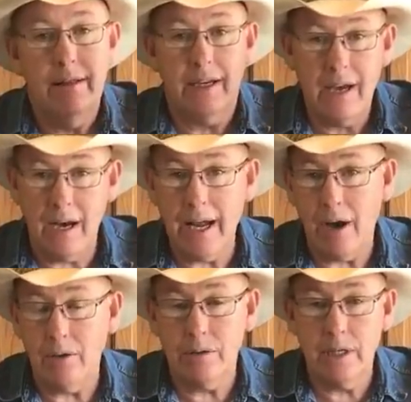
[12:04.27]
the
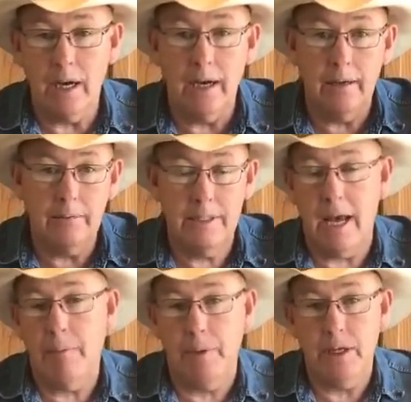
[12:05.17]
cutout uh,
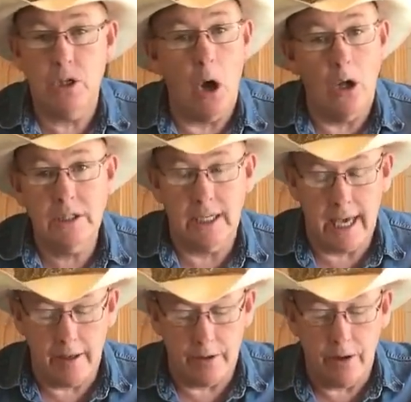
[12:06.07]
templates
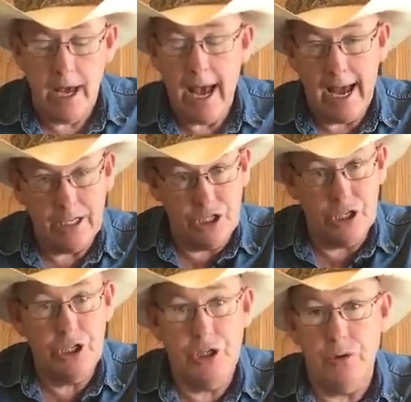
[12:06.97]
altogether and
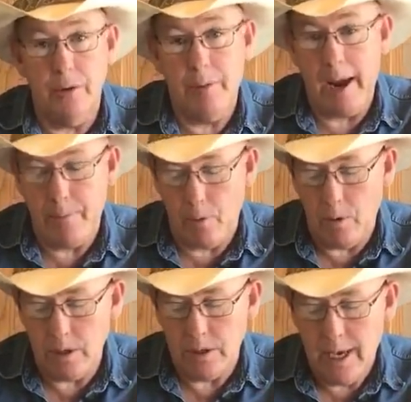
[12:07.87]
just do the paper
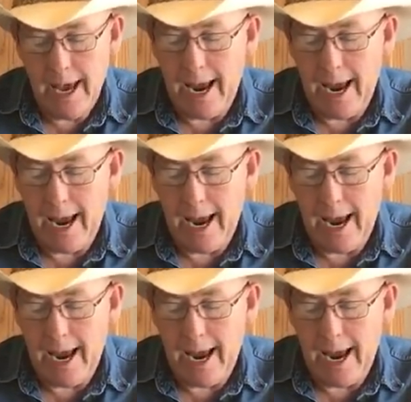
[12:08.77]
ones.